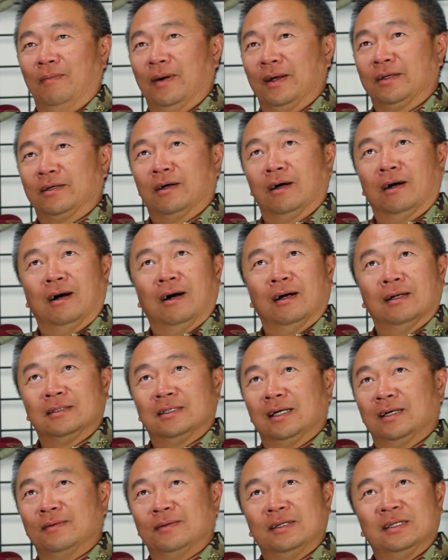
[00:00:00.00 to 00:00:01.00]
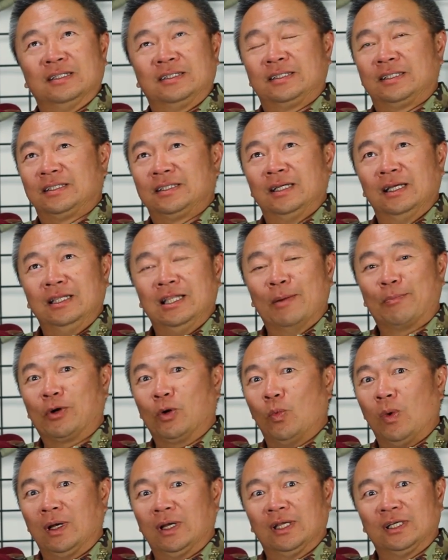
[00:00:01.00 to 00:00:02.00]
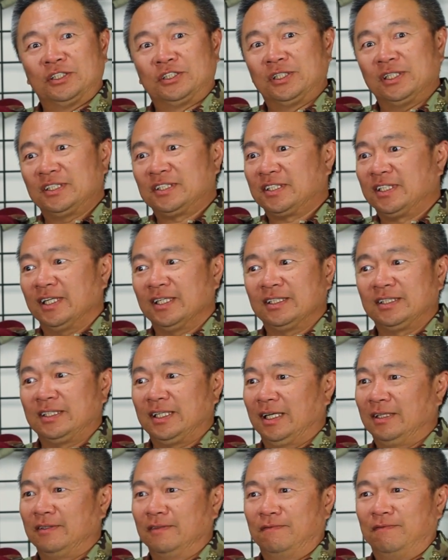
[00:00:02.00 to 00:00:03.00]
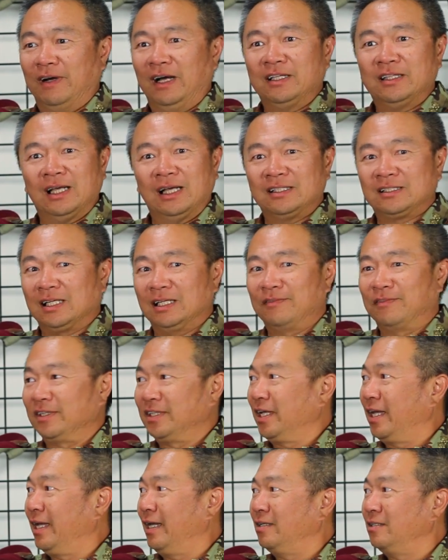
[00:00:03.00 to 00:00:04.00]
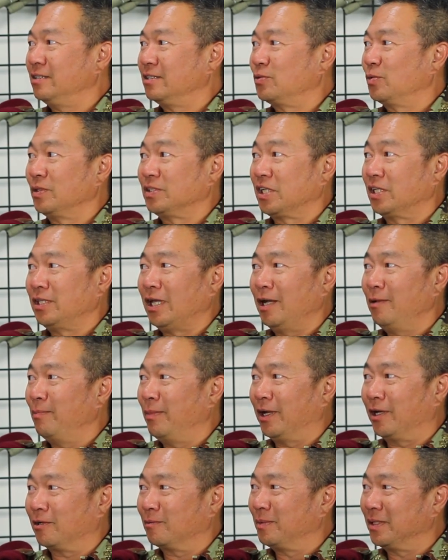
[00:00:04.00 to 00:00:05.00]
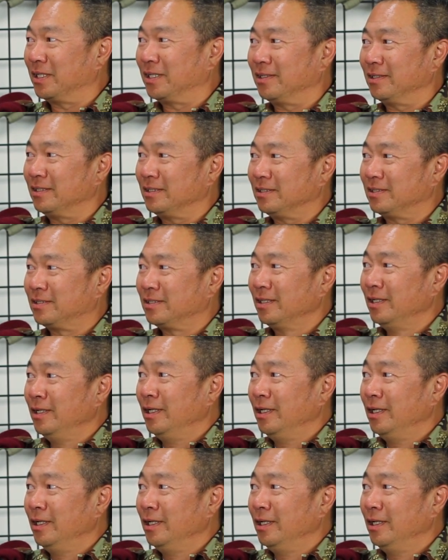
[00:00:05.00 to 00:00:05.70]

my God, it's number one logistics and finance and everything else was a nightmare because